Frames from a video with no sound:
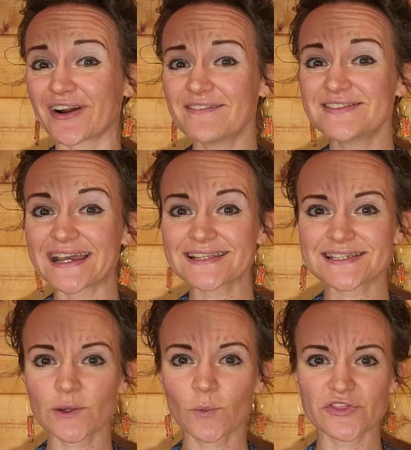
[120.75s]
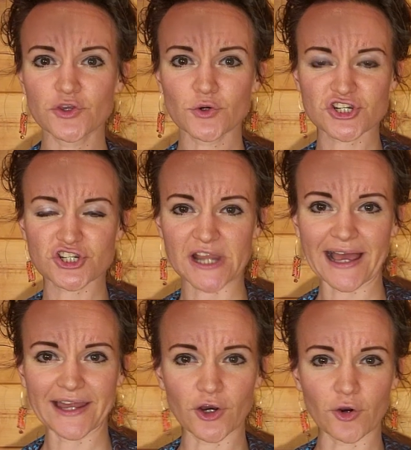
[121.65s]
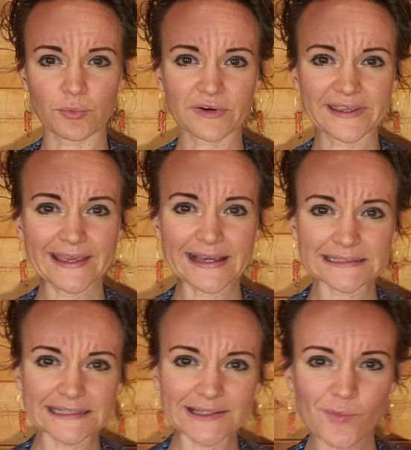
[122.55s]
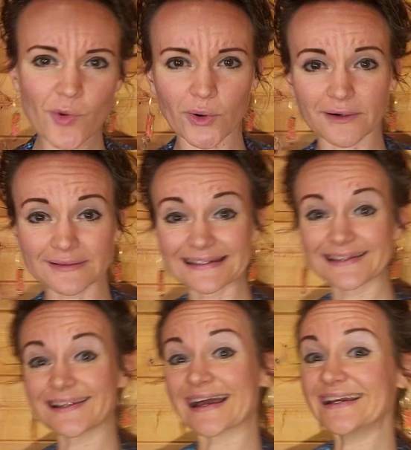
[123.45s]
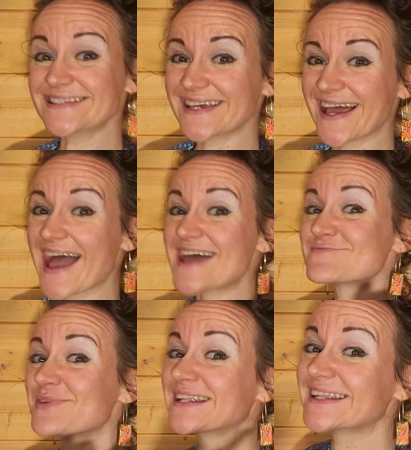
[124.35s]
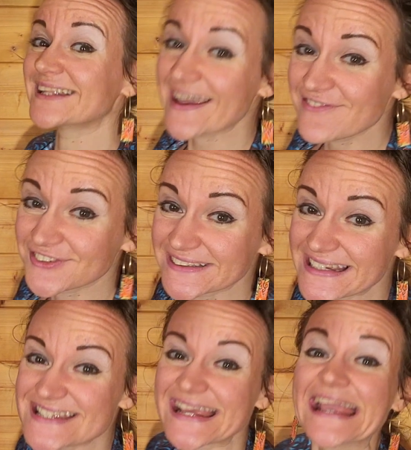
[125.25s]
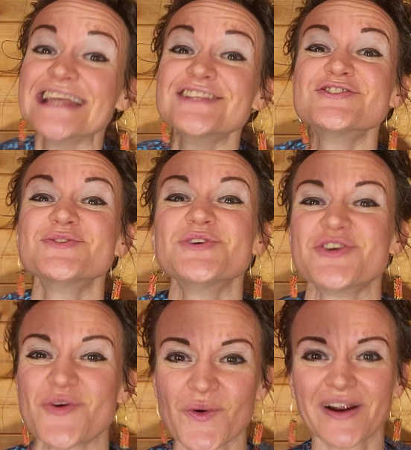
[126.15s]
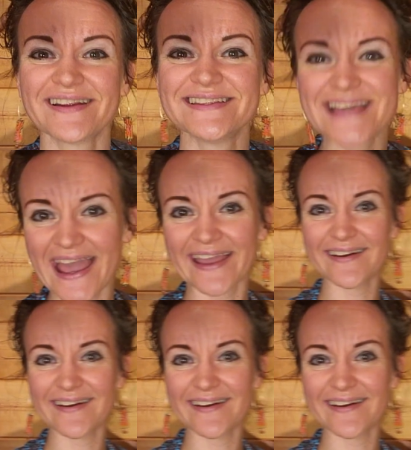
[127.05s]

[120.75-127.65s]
of dancing with your shadow, bringing a little more light and playfulness into your day.